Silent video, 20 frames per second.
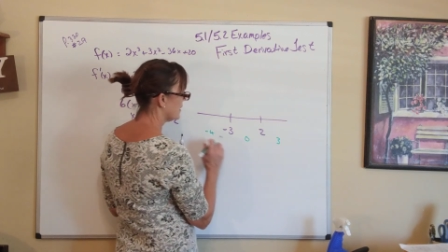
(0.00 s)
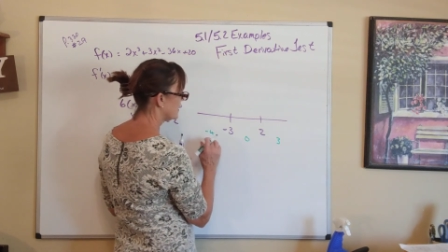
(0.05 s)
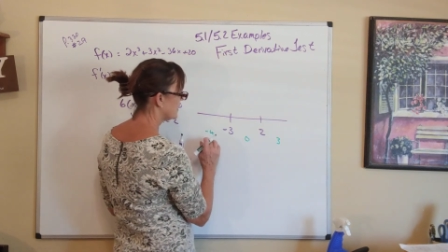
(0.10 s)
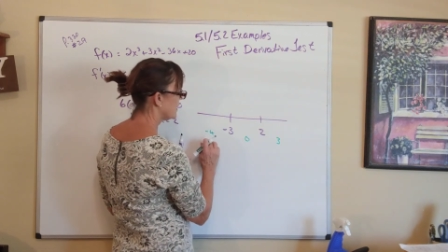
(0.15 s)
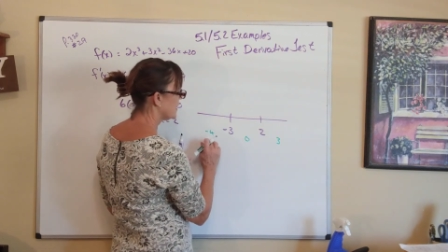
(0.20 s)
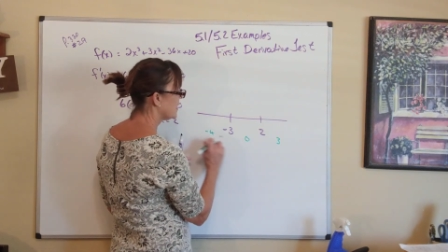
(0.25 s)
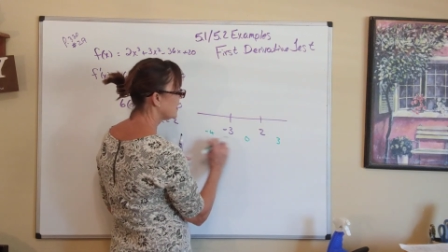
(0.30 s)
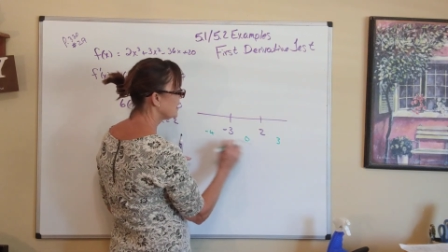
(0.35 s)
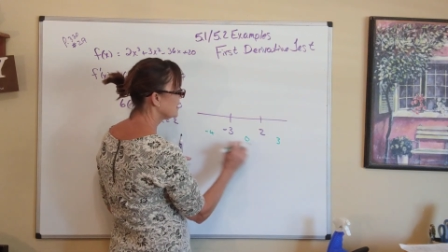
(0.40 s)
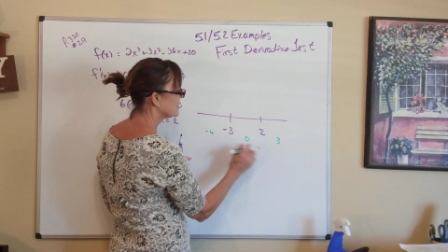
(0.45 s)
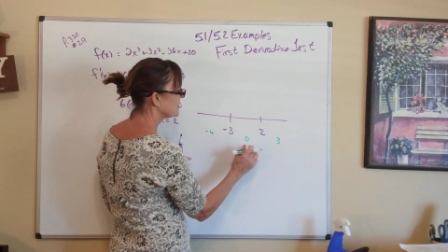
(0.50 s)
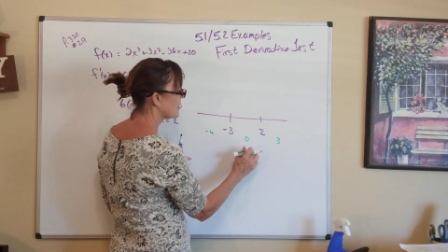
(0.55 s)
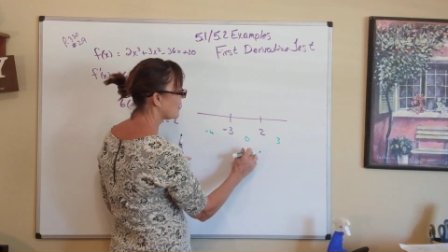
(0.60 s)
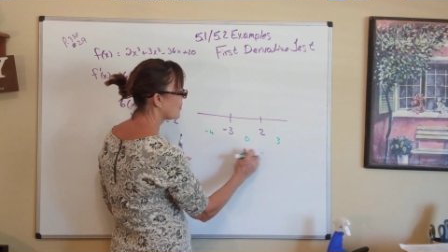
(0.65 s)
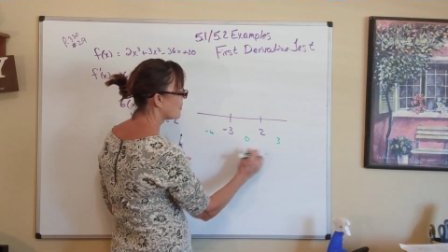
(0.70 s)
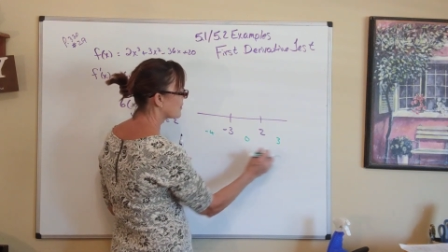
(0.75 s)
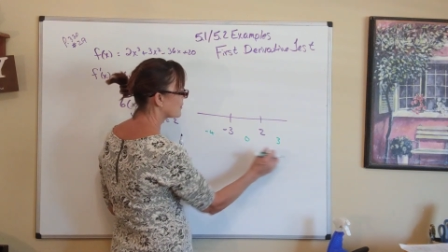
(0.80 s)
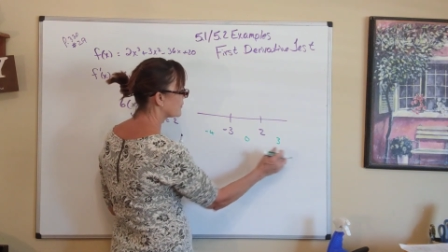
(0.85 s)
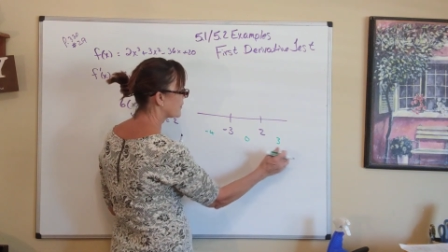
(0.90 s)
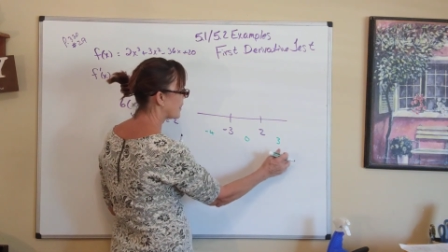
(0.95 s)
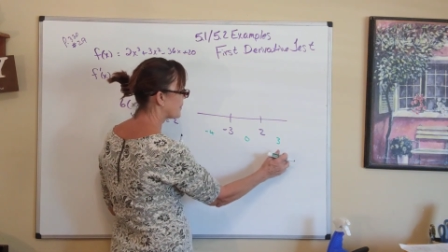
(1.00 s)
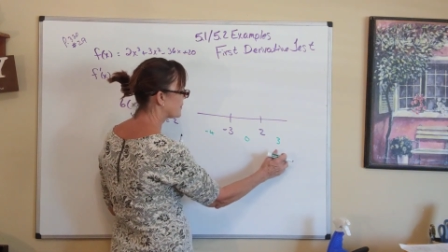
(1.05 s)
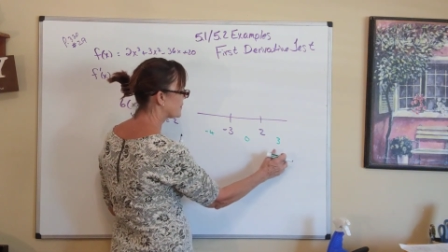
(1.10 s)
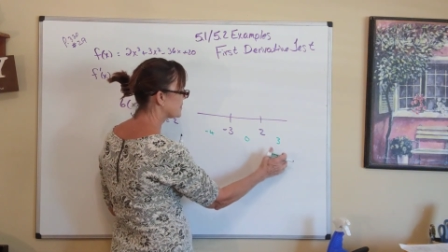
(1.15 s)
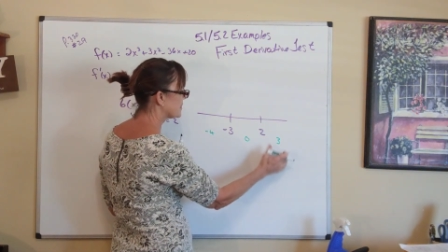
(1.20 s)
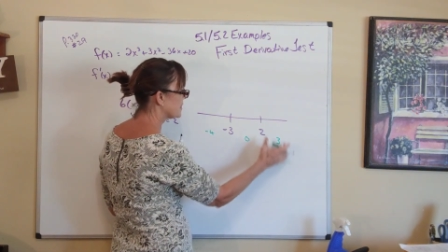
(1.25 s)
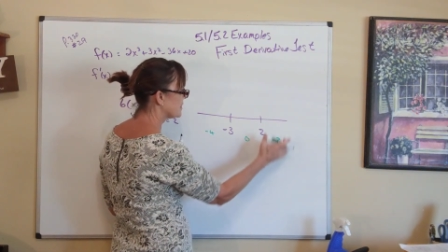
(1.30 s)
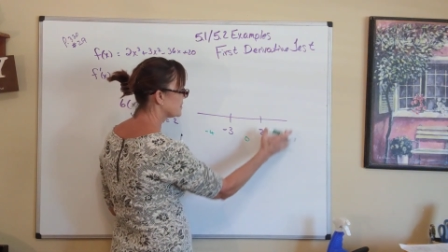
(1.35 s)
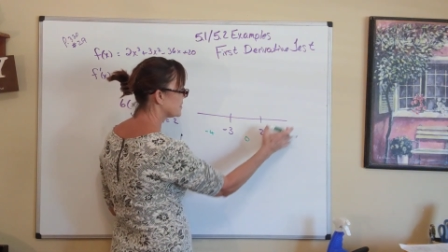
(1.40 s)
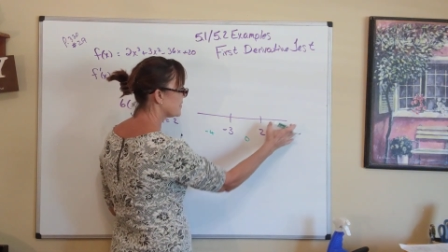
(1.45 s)
These are
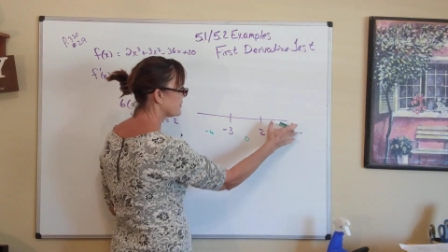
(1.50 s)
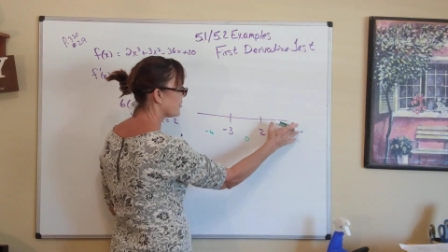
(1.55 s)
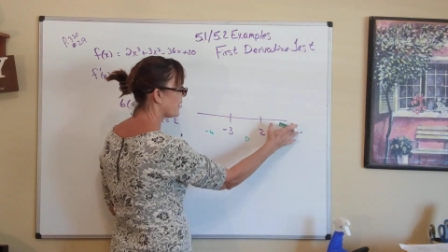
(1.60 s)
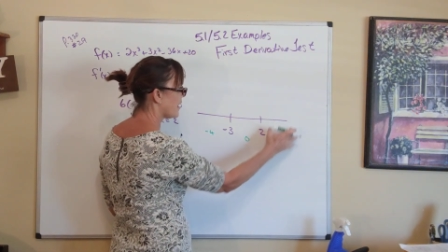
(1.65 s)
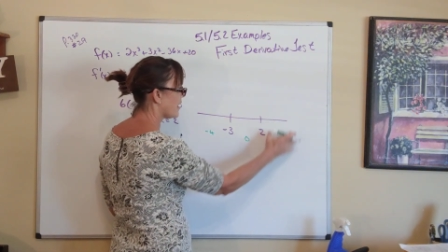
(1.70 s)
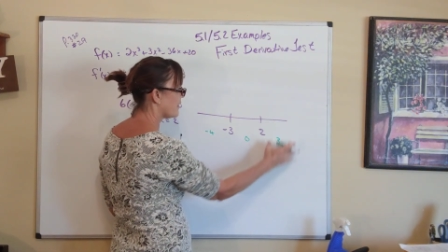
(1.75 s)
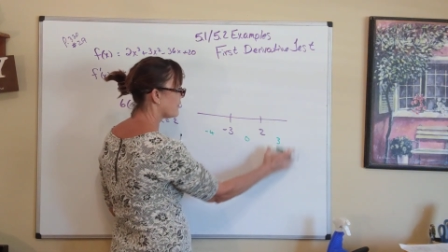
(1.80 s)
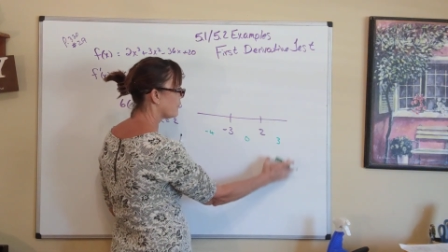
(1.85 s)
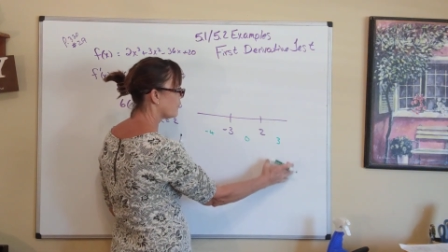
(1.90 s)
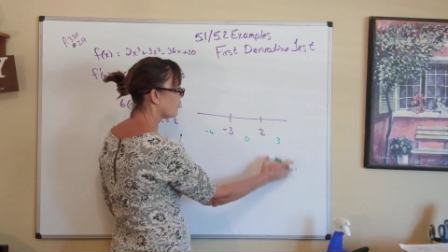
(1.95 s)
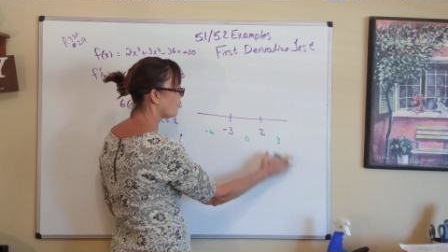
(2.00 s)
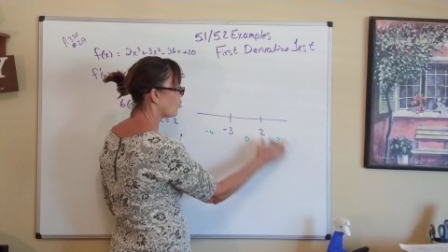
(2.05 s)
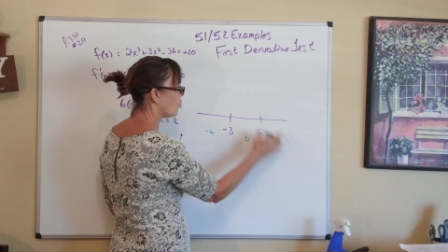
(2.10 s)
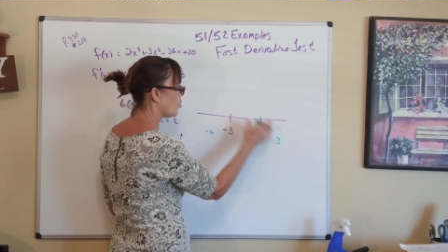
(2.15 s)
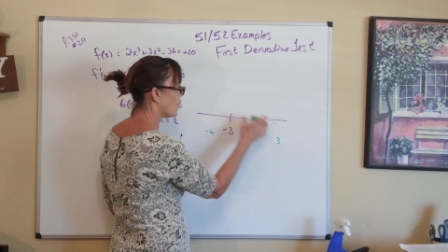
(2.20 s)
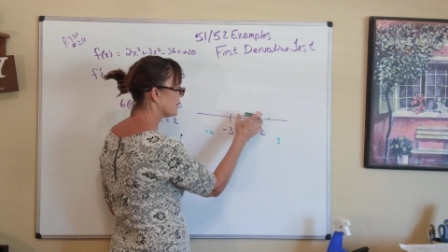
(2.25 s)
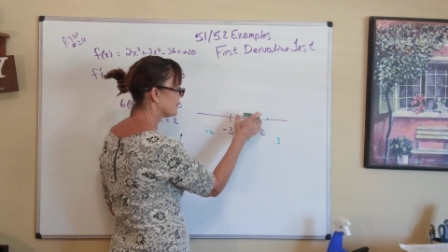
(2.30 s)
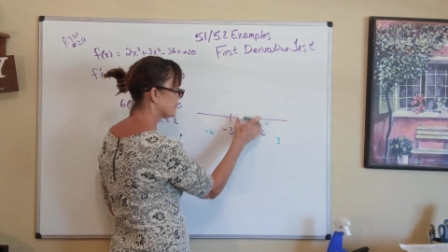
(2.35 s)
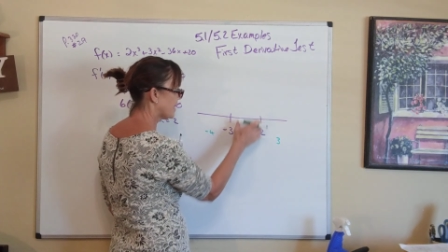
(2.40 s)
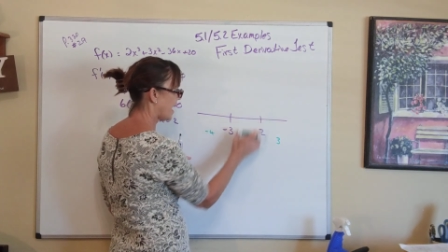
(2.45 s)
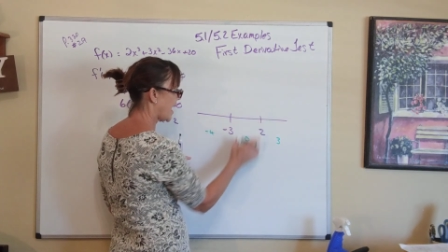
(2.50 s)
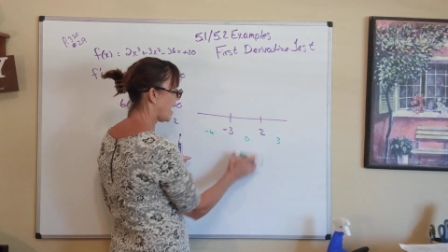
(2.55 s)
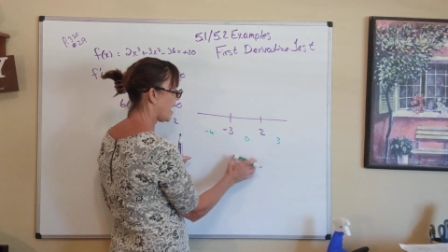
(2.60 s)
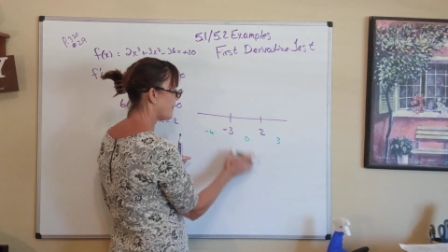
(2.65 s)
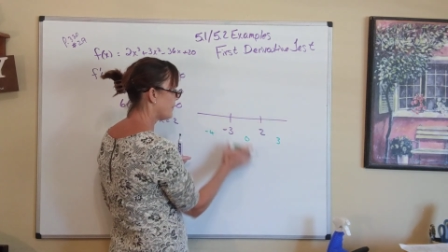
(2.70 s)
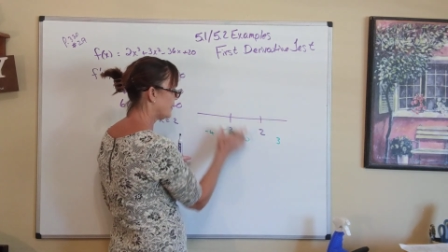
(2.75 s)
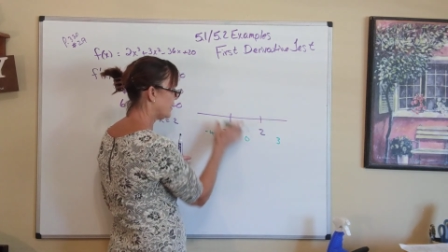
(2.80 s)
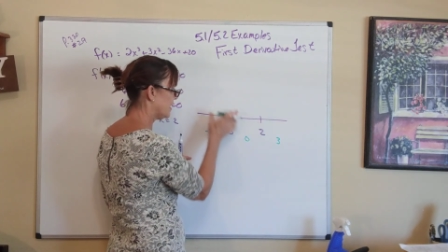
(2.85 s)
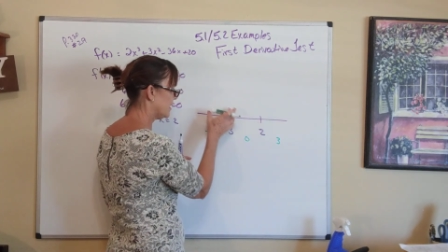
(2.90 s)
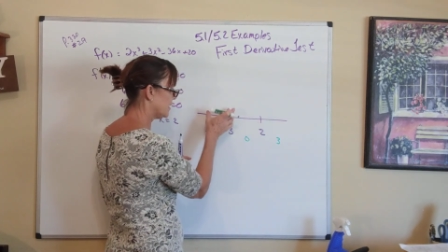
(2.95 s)
representative of what's
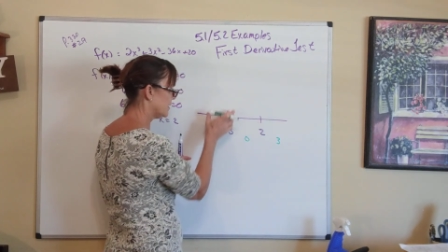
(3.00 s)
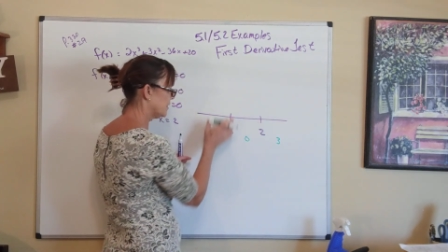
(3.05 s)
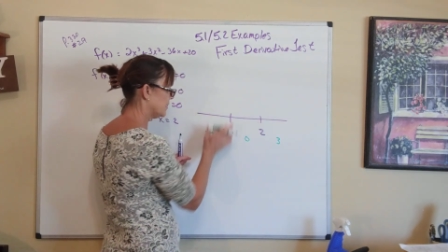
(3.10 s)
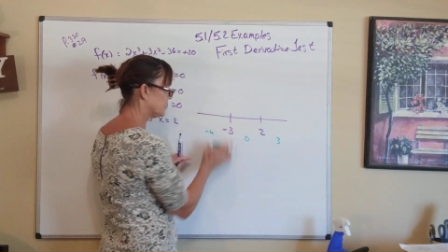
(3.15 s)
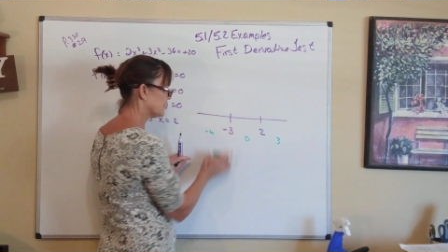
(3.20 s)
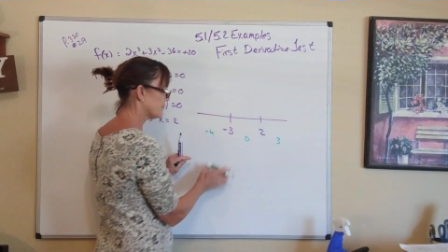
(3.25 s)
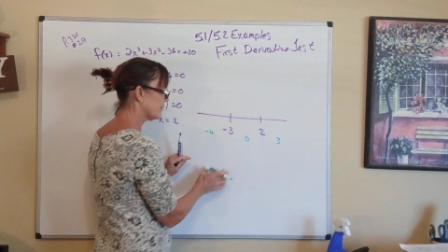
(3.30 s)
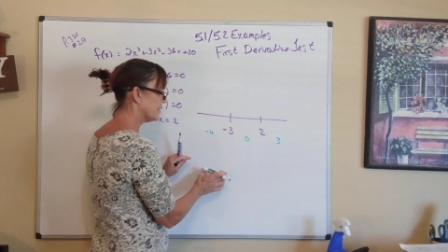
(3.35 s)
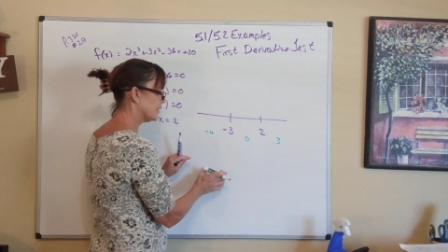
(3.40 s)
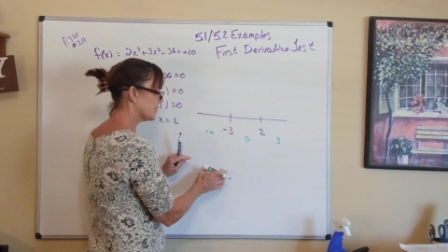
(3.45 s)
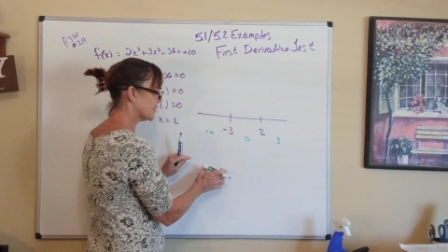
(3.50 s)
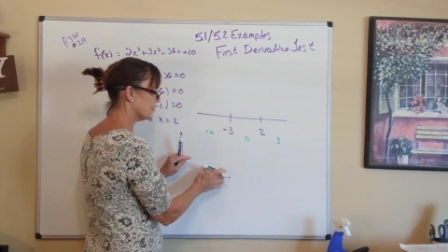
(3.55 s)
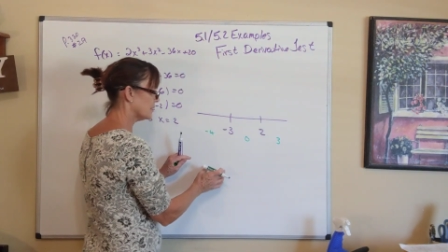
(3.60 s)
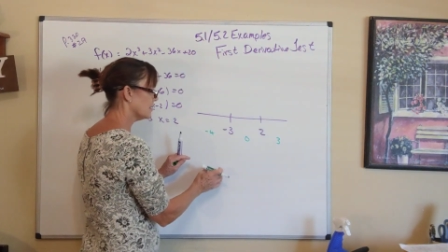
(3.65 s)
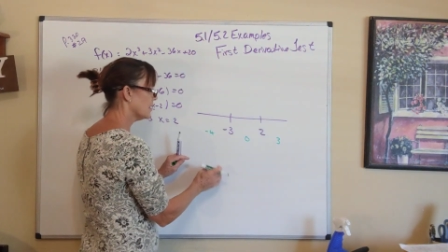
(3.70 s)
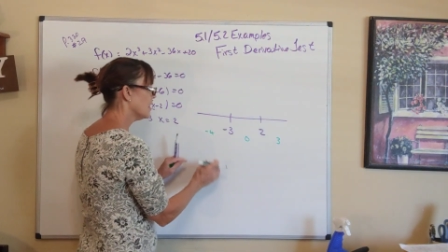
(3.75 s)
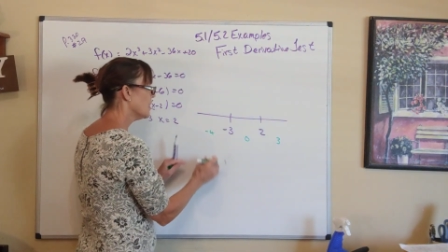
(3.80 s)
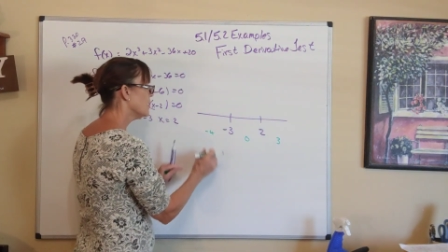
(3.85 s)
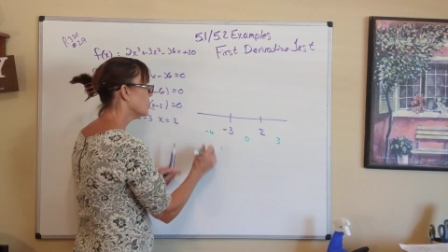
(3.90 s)
happening in these regions.